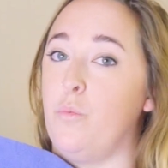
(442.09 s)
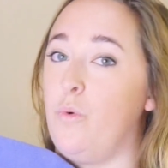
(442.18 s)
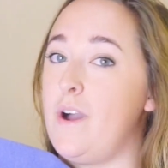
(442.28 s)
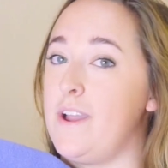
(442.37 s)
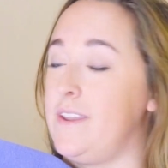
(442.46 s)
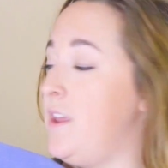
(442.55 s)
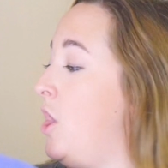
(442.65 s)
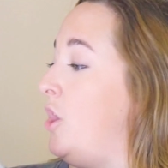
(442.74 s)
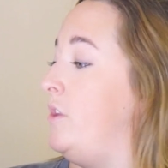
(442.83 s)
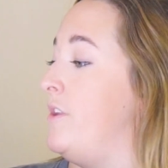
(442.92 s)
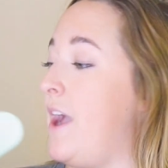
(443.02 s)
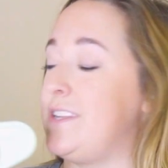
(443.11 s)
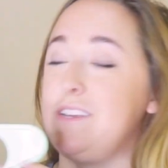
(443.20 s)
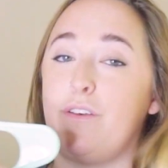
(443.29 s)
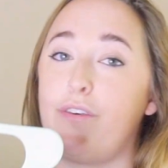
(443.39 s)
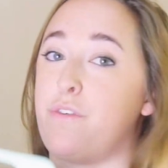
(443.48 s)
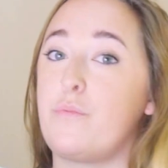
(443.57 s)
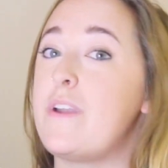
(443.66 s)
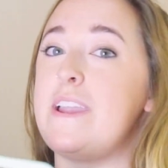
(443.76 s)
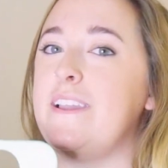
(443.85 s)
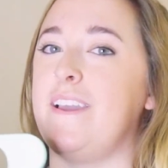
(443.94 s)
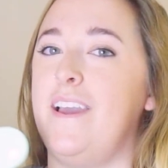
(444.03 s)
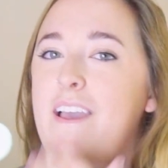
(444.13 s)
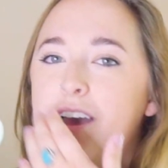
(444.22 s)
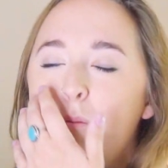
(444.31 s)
1, not 3,